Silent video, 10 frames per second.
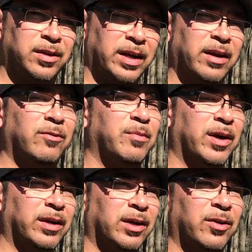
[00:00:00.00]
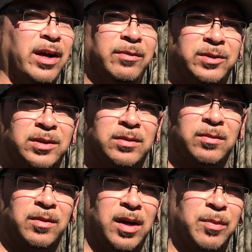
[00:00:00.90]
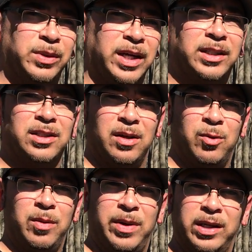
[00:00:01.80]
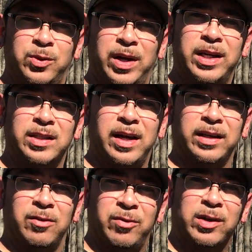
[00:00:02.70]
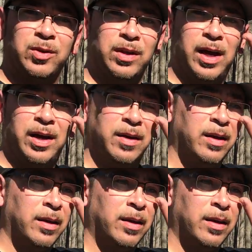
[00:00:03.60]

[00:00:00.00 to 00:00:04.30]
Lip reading: Native American Graves Protection and Repatriation Act, a federal law,